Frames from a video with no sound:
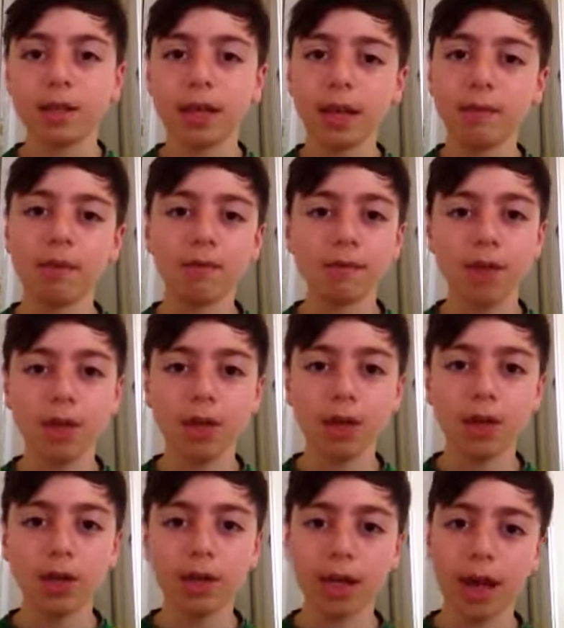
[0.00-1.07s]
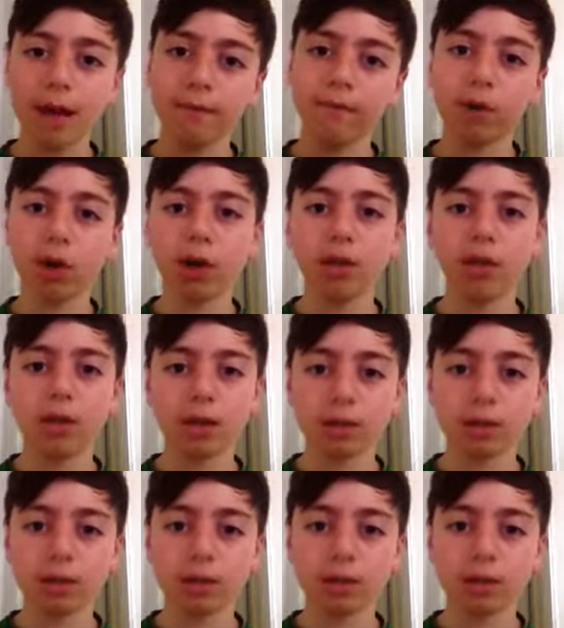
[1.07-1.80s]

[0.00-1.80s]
gaming videos and vlogging.